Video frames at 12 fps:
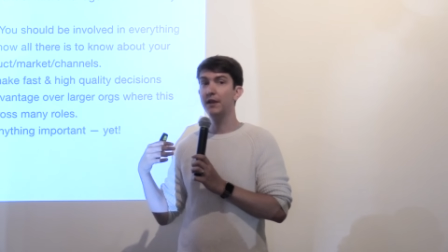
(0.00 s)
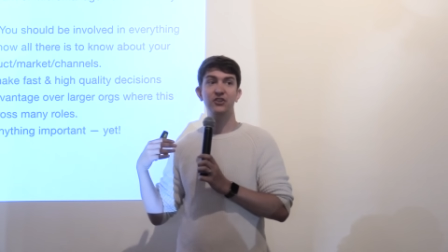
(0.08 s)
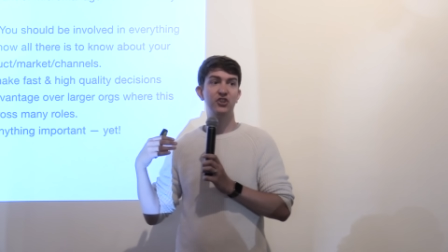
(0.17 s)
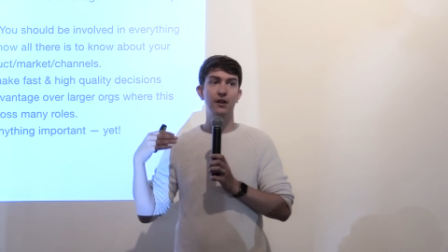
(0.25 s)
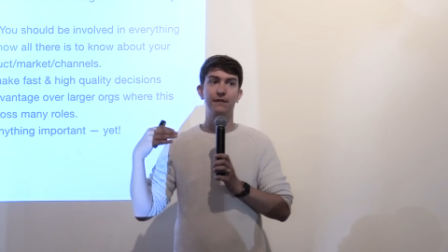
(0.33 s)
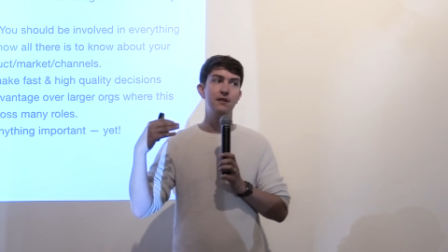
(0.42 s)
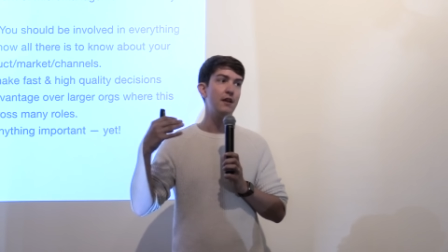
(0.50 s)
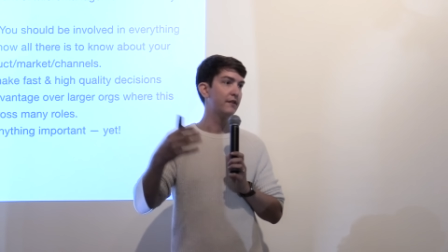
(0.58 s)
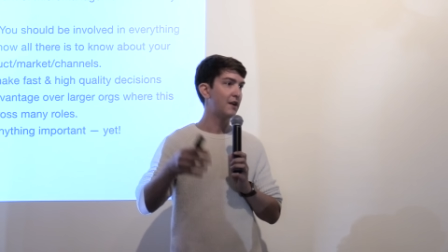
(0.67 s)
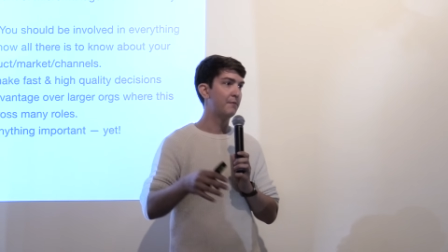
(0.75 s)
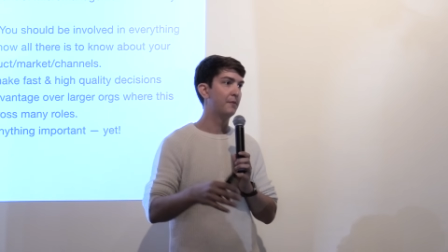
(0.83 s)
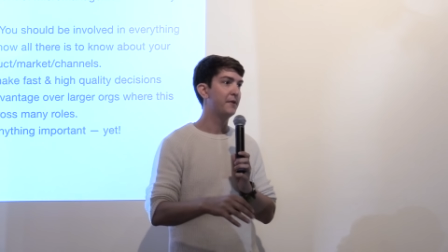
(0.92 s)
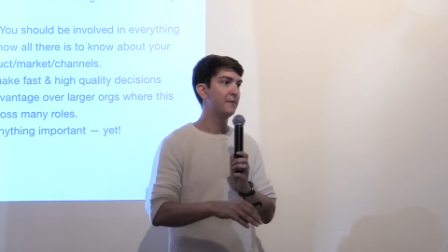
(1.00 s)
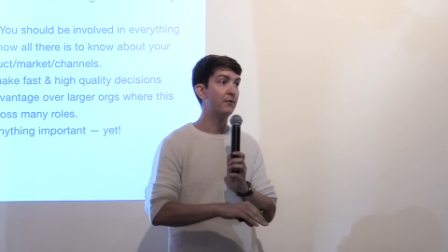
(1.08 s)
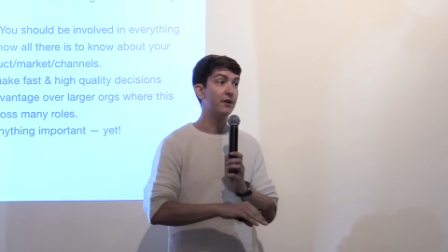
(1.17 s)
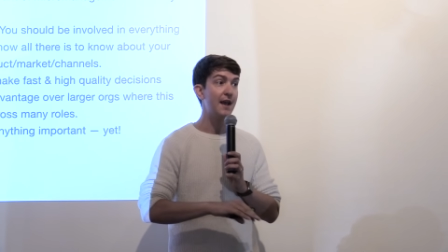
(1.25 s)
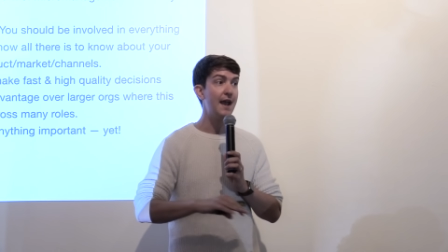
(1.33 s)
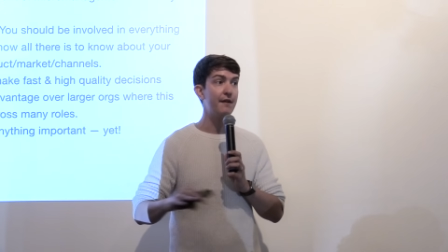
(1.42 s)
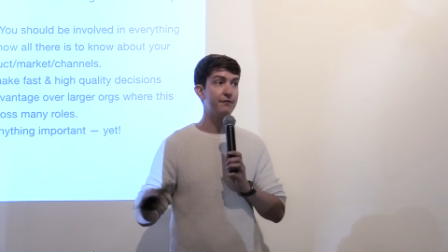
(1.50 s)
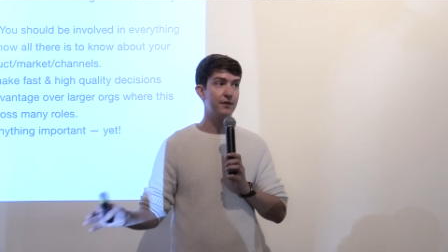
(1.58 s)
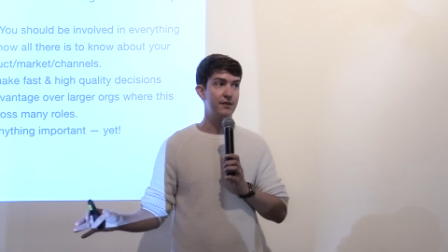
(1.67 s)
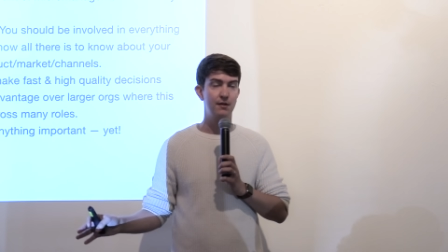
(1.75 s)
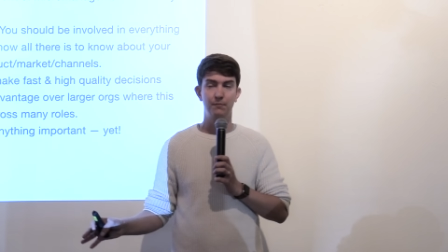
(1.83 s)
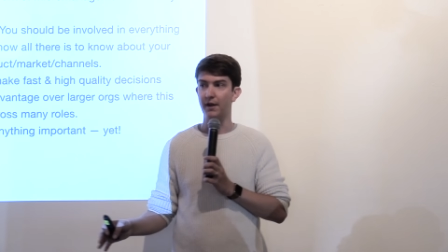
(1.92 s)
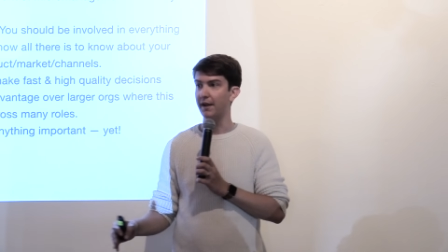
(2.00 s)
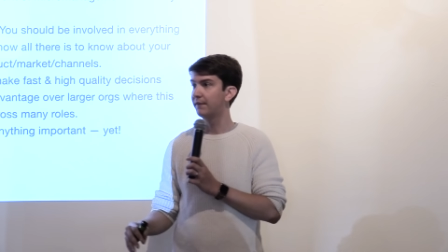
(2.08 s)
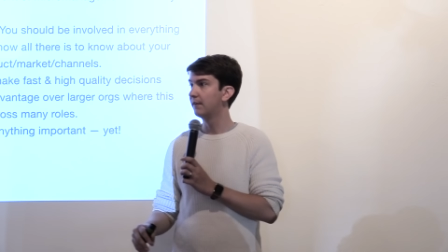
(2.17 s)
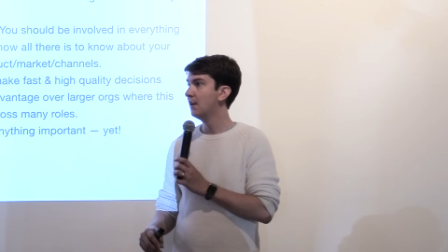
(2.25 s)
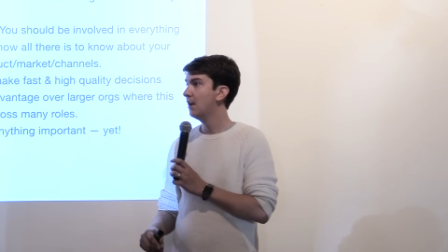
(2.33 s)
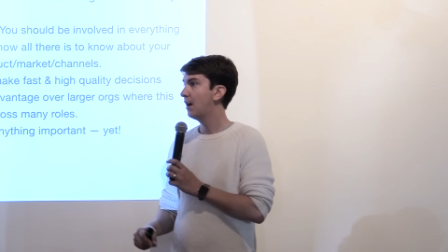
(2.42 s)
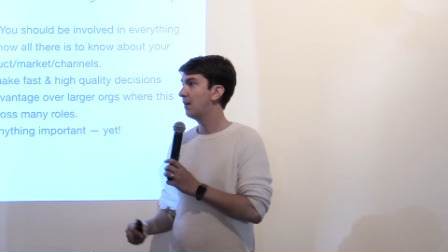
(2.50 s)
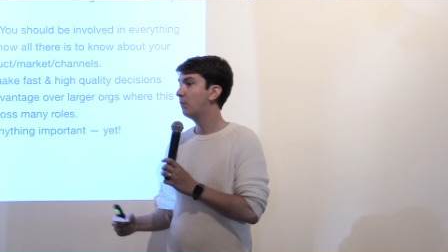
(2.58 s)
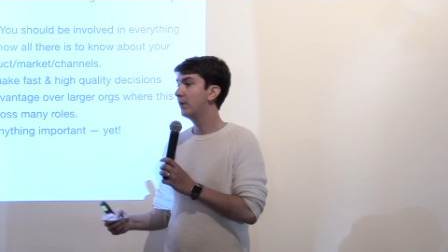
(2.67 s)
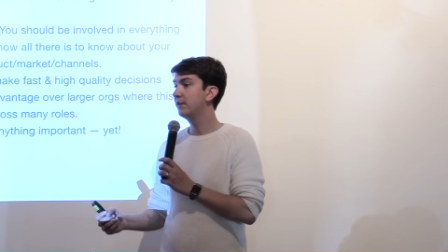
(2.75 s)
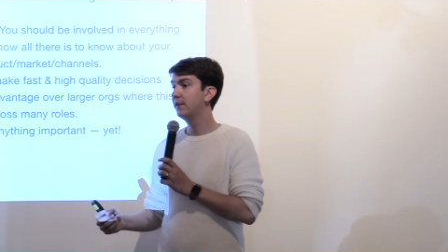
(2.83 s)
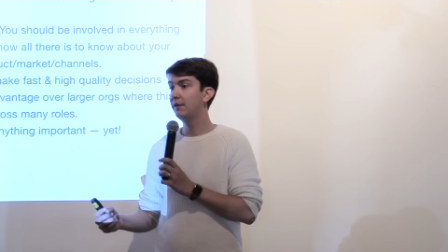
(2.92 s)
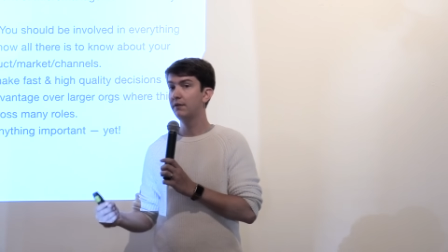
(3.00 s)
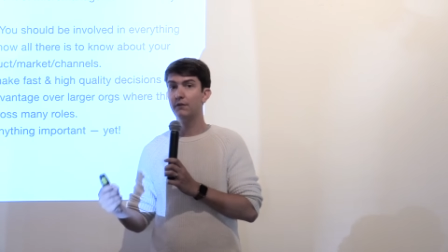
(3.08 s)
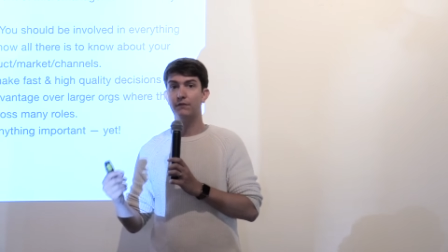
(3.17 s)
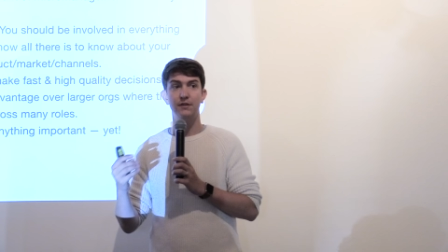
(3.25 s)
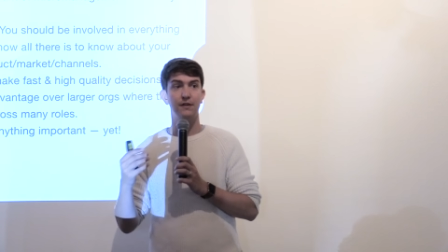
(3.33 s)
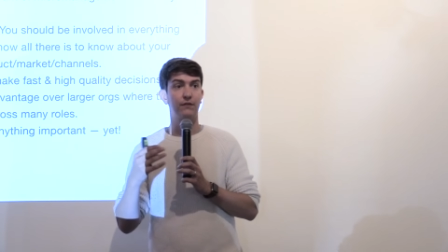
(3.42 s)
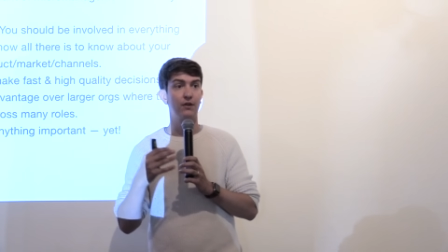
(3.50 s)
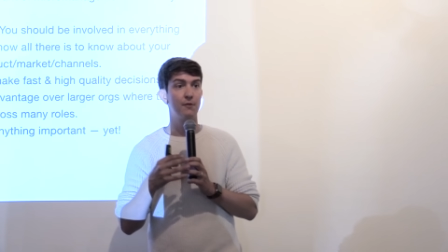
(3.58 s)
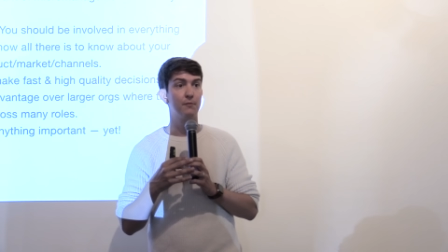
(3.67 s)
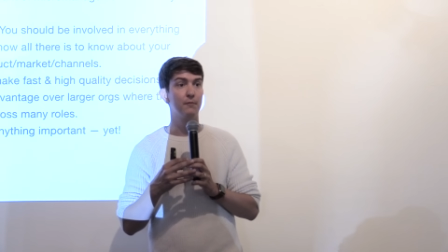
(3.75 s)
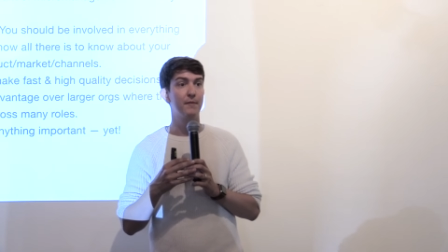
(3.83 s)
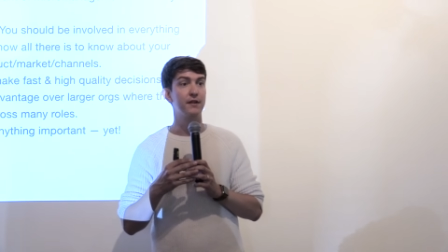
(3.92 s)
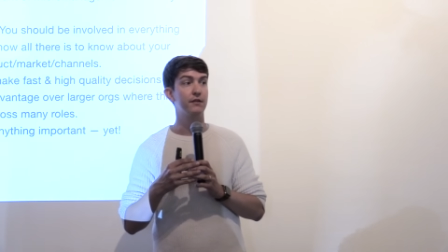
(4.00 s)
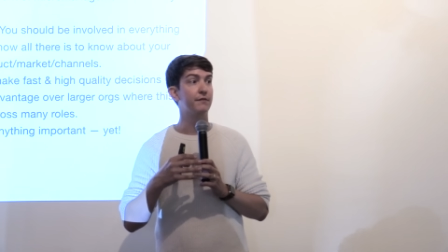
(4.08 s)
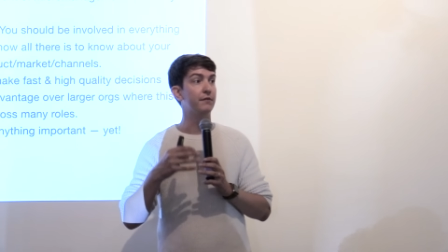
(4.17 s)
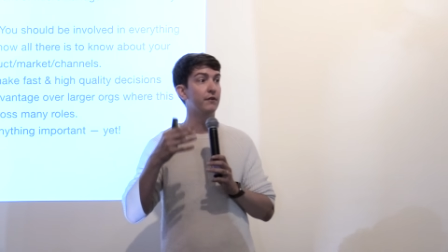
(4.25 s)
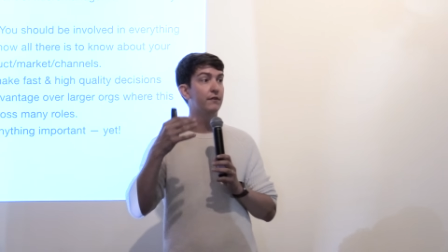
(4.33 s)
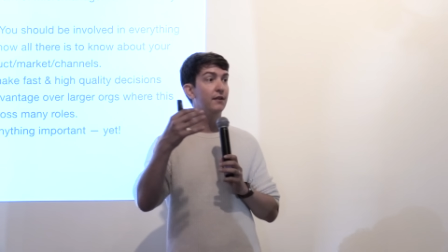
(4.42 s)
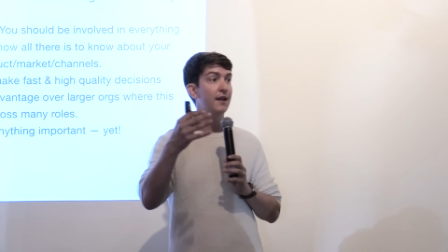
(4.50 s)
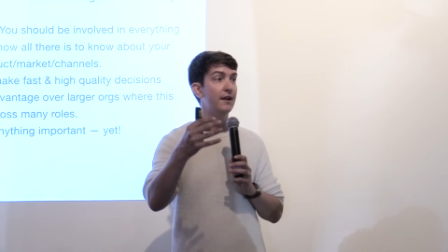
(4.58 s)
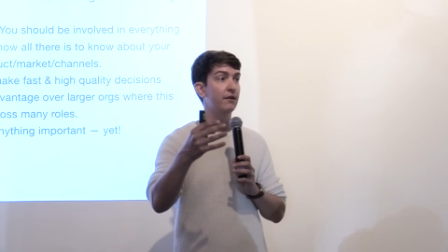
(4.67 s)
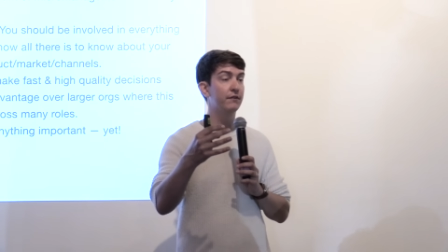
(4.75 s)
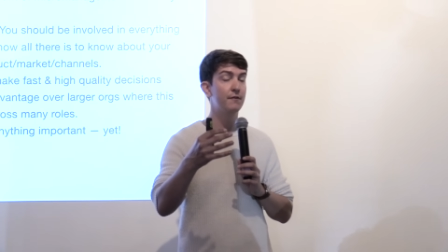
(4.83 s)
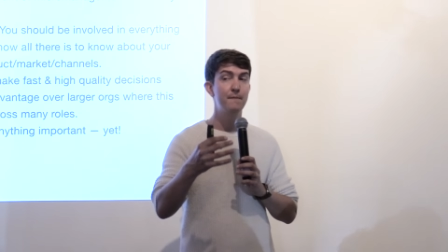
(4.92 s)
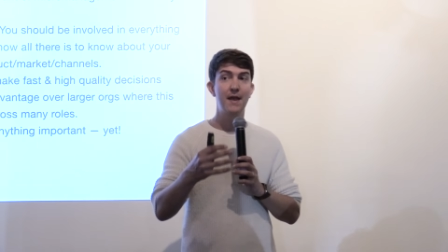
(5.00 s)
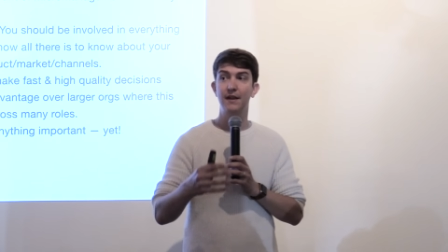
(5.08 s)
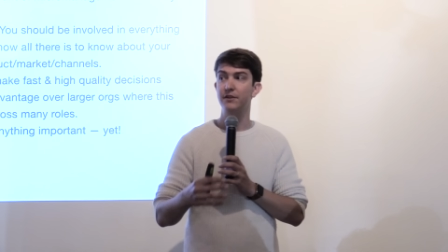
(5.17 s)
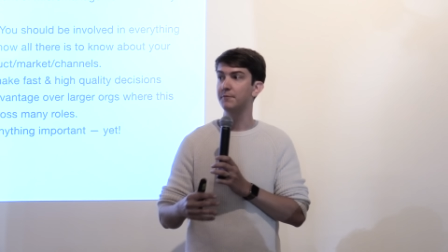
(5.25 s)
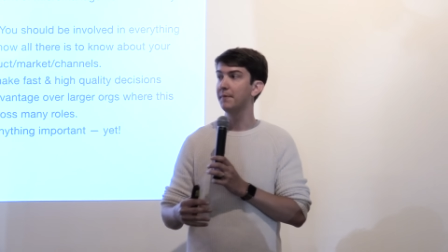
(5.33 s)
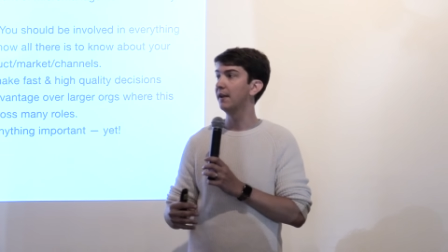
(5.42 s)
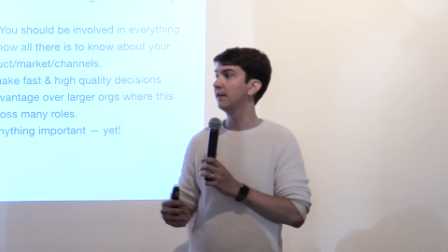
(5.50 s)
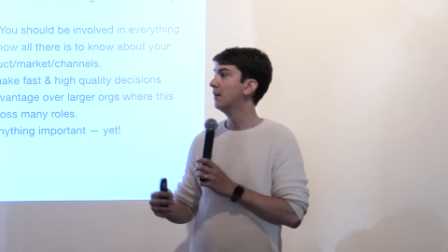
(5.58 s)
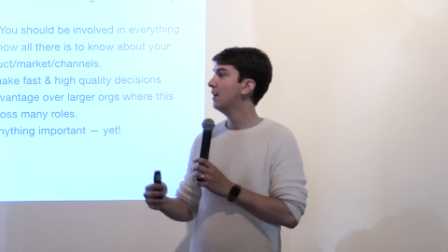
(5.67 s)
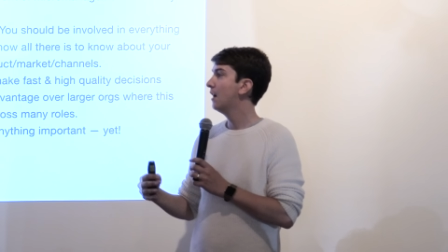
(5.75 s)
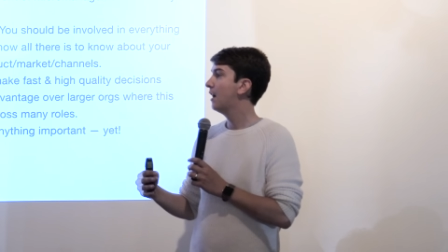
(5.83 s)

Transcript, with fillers: Just another couple people and everything breaks. What you need to do is you need to start implementing your first layers of management.